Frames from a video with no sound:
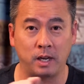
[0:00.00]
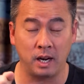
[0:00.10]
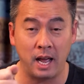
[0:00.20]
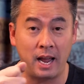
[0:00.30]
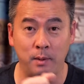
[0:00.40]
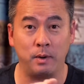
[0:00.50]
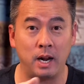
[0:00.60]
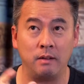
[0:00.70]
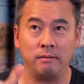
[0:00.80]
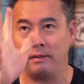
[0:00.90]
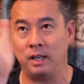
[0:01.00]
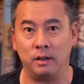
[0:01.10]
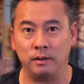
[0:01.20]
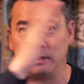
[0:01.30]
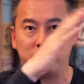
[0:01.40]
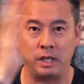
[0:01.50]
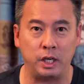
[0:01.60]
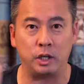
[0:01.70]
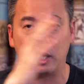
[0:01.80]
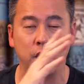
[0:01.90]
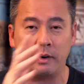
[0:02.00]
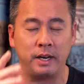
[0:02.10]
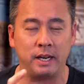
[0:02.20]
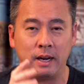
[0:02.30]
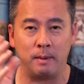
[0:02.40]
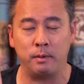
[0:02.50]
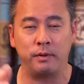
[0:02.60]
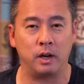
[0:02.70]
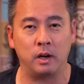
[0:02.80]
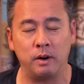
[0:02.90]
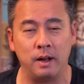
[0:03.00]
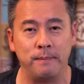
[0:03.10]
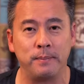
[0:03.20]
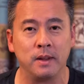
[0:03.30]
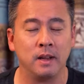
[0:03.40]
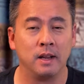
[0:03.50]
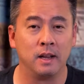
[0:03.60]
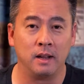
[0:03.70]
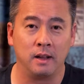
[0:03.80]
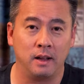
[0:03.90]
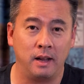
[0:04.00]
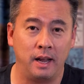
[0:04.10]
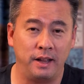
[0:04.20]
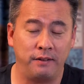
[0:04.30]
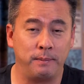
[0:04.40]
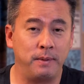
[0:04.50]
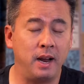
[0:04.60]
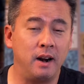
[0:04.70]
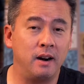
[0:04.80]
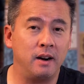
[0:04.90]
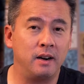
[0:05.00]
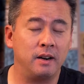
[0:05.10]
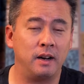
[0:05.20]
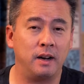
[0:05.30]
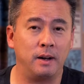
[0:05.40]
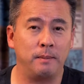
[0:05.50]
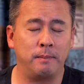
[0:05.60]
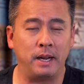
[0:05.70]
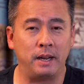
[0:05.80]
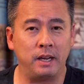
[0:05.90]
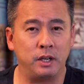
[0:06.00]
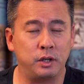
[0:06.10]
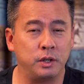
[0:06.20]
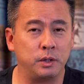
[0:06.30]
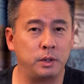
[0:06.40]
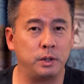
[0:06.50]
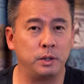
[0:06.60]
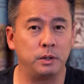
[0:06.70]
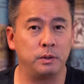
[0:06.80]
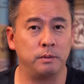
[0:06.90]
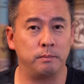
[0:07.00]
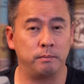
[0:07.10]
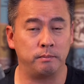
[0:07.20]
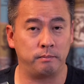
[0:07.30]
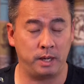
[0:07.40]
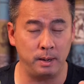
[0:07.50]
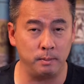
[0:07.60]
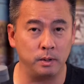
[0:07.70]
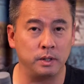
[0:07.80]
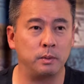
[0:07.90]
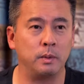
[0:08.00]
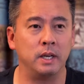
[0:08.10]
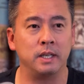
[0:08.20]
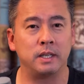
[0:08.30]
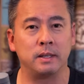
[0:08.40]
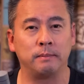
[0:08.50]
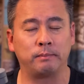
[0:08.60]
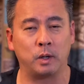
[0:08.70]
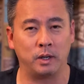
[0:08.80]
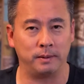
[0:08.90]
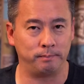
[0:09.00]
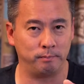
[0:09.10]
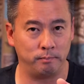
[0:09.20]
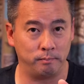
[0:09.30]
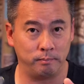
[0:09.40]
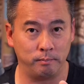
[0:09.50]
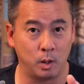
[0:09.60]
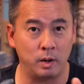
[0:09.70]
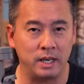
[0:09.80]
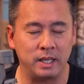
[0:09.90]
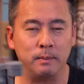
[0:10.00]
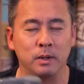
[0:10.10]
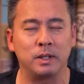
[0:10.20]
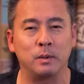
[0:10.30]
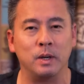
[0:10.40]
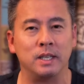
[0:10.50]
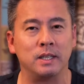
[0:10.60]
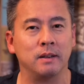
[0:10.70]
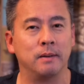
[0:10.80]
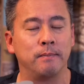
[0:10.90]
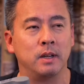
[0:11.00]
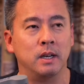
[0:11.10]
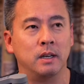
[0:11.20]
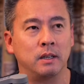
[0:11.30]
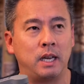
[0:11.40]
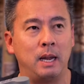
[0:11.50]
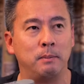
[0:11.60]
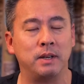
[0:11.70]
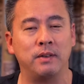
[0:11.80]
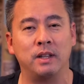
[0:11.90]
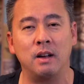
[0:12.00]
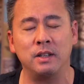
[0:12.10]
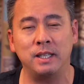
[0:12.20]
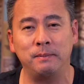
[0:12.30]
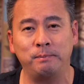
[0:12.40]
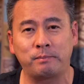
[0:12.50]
glide without teeter-tottering and moving all around. And then from there, my intro to gimbals or motorized gimbals was the Came 7000.